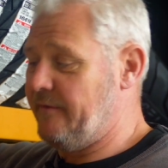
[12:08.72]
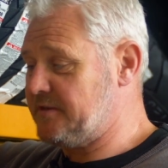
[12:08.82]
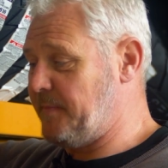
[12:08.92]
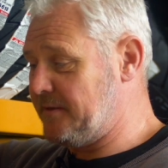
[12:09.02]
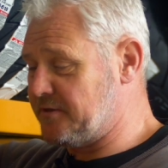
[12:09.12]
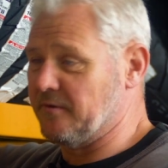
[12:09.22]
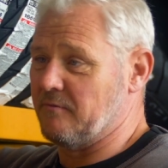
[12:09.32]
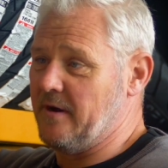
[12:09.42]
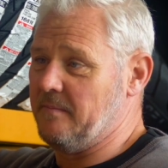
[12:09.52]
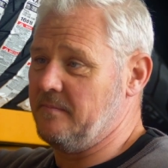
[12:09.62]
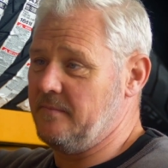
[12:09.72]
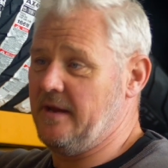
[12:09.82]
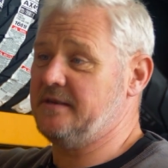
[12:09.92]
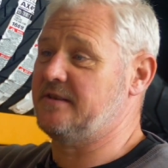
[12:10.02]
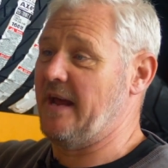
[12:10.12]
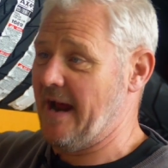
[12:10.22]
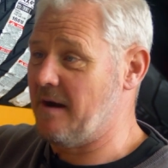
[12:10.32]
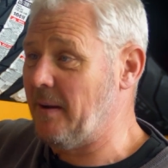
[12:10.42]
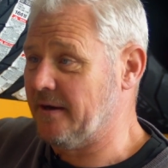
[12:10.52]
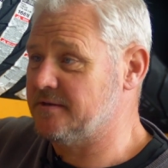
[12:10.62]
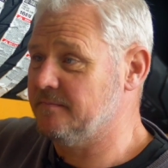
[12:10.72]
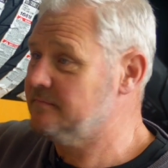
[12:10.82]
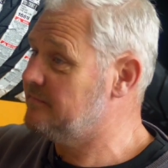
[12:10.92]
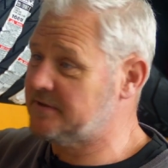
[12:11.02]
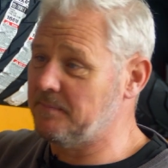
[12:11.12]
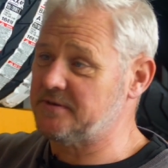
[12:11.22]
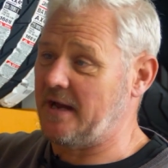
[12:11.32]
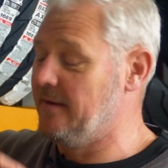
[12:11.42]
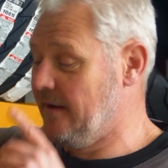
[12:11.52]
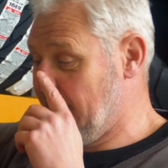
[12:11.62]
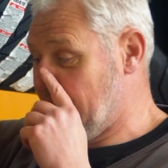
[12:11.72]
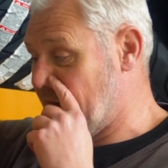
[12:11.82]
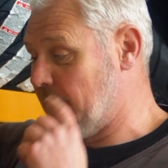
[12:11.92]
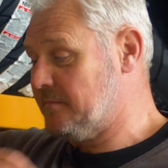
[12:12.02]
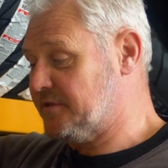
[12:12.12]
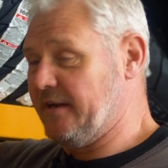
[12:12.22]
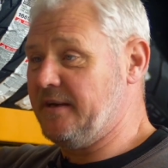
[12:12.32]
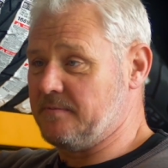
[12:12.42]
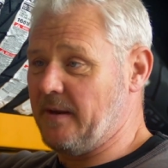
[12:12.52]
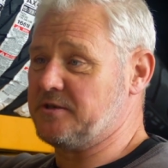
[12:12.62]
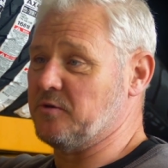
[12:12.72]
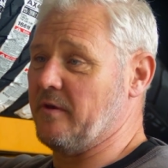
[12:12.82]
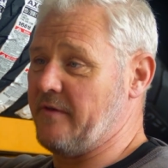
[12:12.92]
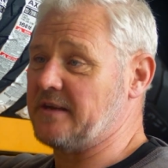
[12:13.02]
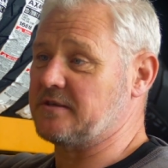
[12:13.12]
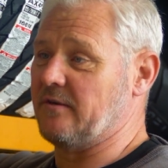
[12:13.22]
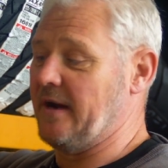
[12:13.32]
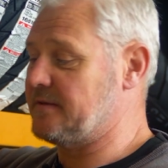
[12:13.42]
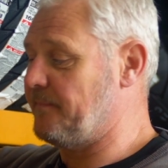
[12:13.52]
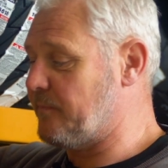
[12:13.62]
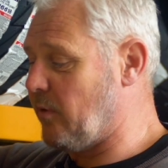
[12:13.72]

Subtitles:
If it spins on the rim, it's then out of balance. Simple as that. So you need to make sure that that's correct.